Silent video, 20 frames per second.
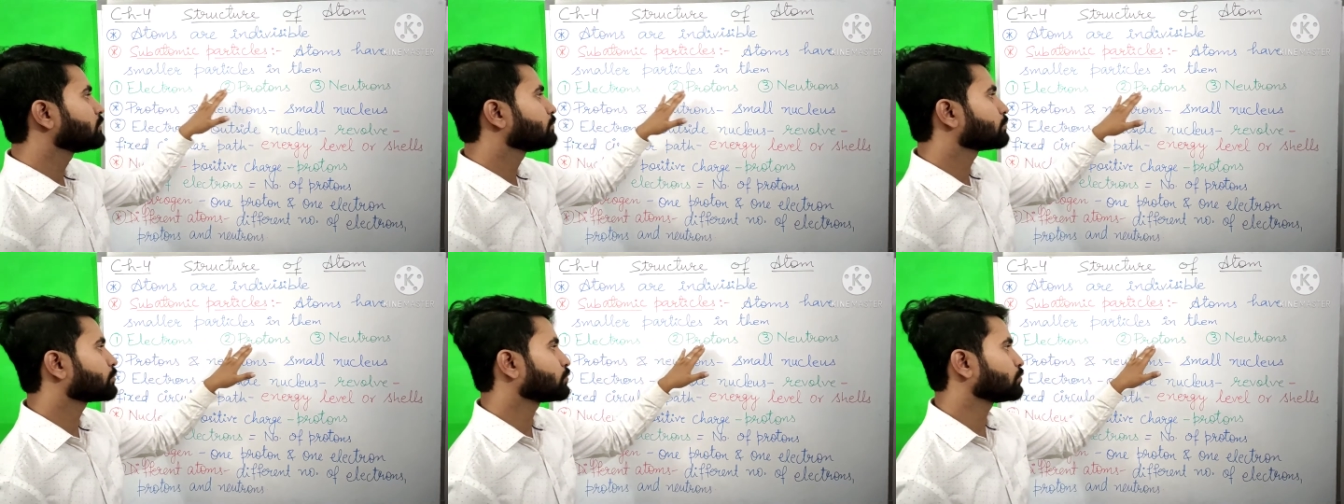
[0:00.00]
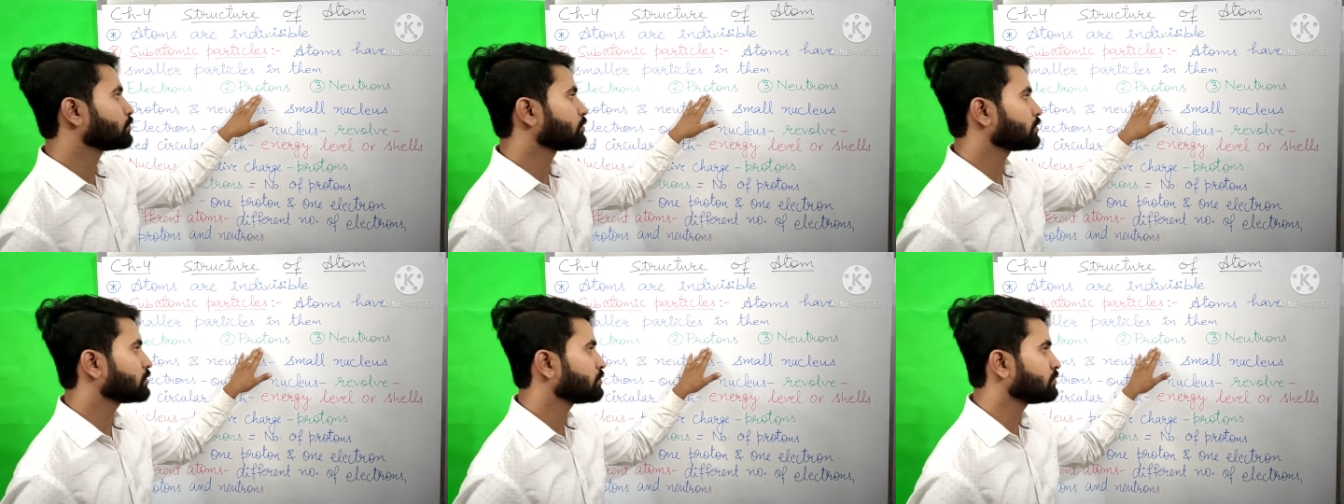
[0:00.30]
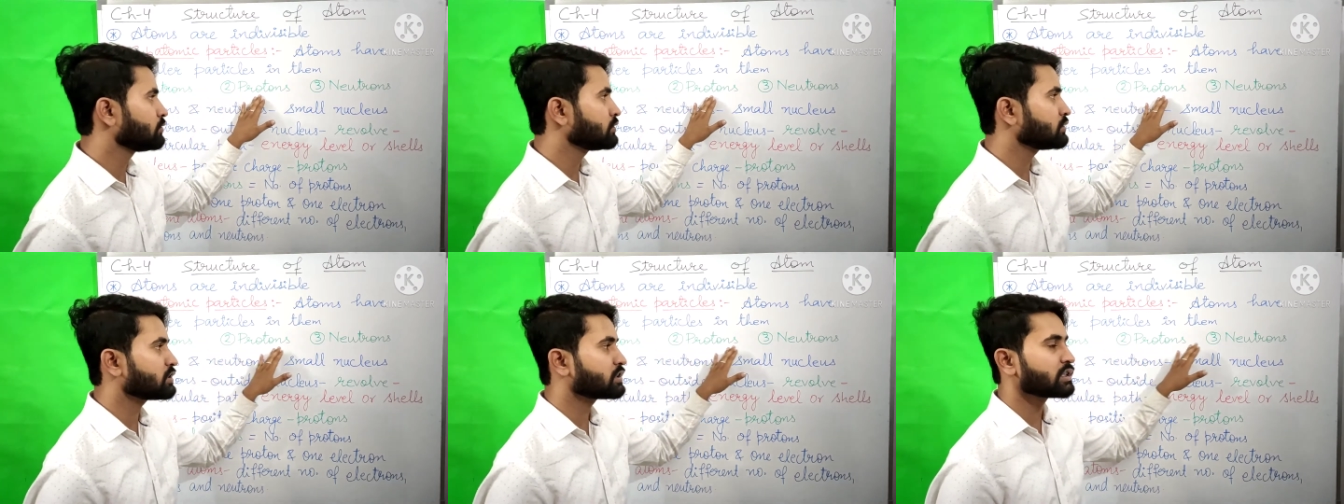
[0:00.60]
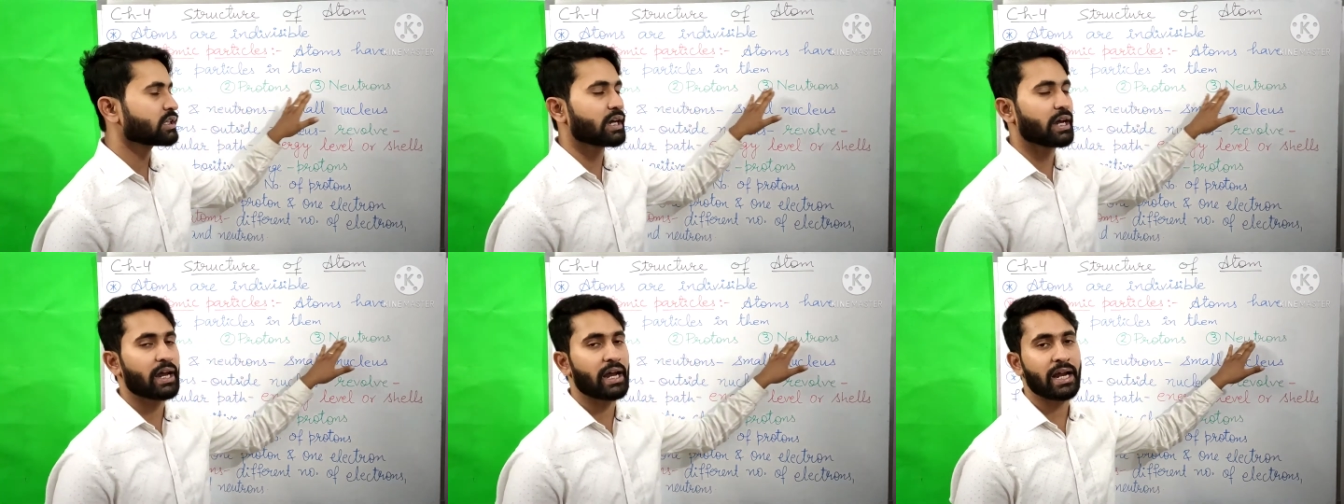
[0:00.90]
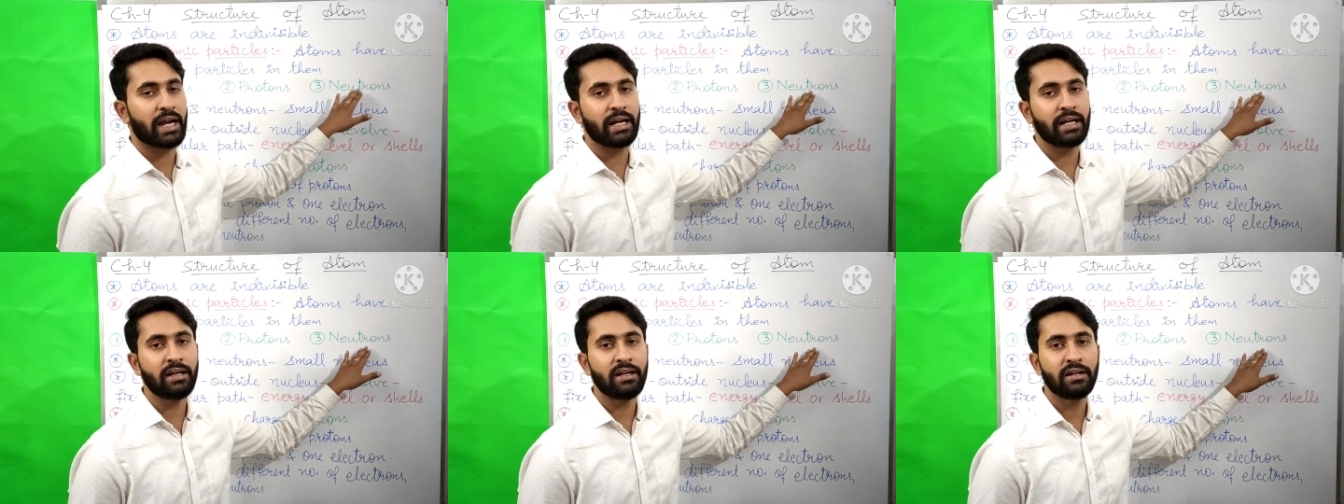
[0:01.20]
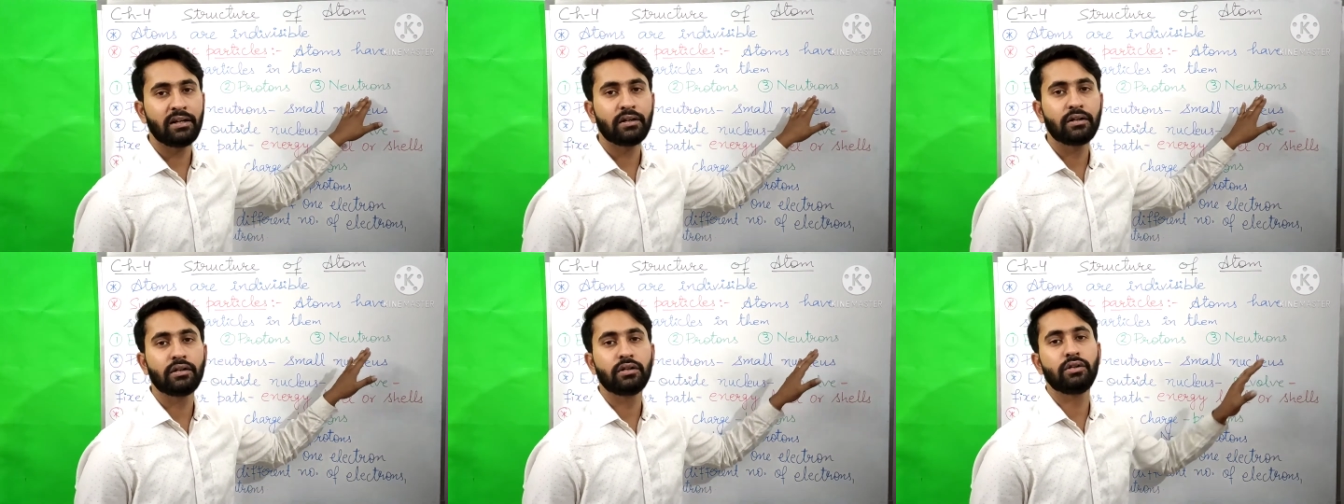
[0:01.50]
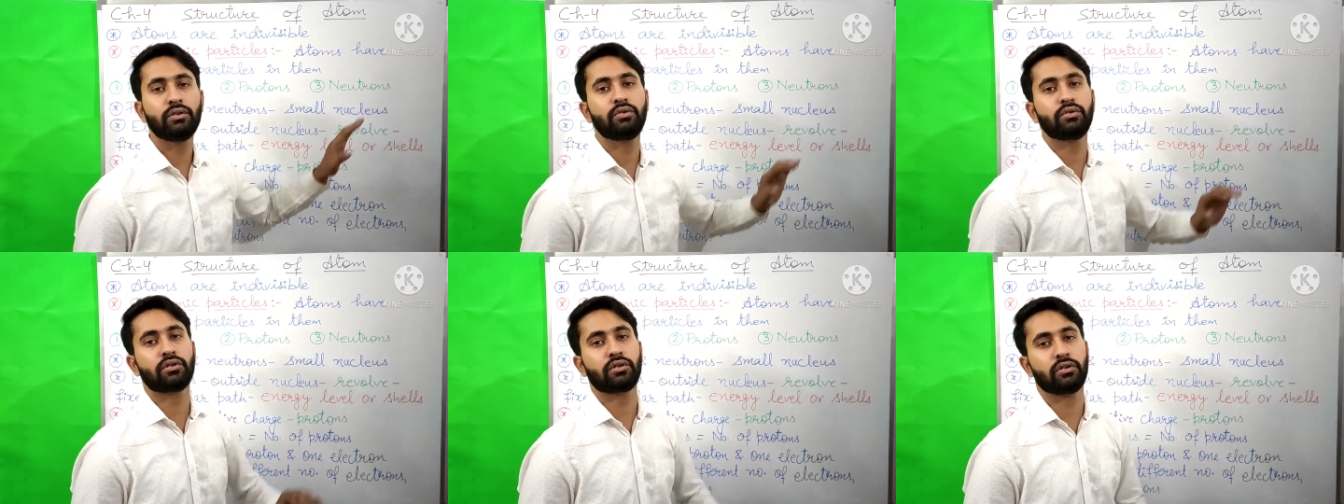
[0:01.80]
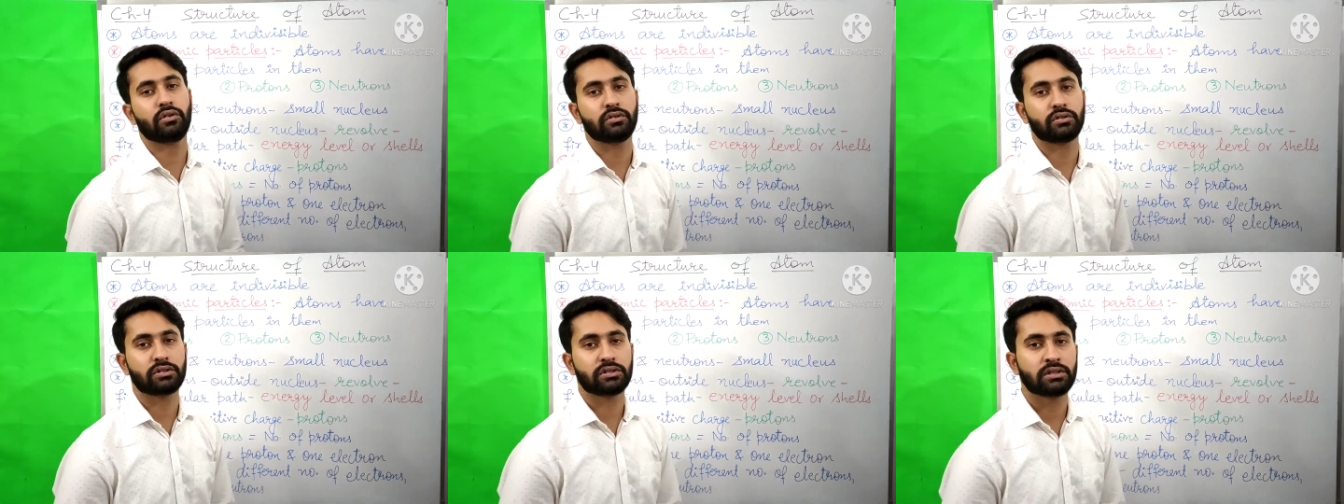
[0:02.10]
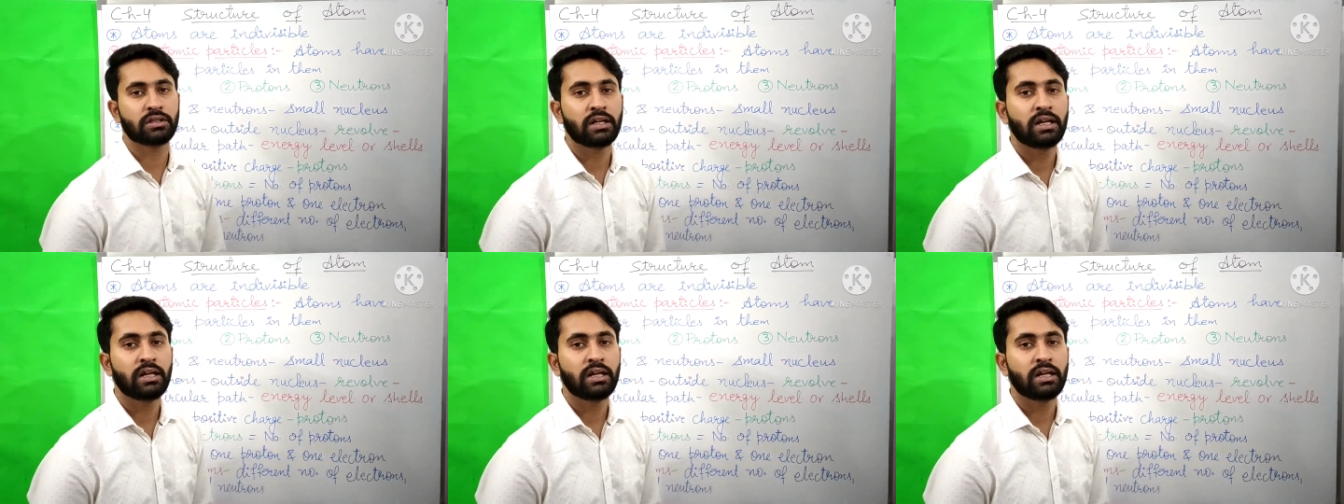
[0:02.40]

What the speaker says: protons and neutrons.